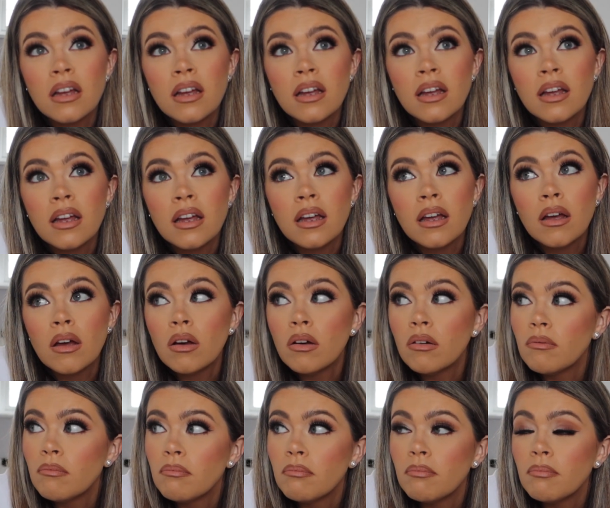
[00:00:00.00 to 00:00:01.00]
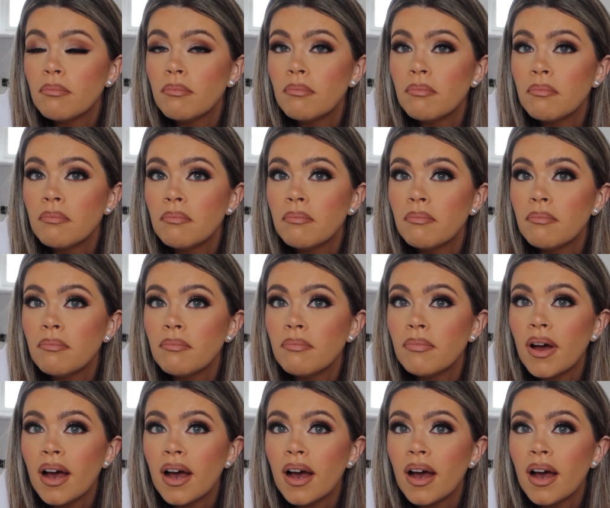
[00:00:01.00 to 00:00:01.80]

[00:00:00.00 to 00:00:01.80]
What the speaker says: No one is speaking in this clip.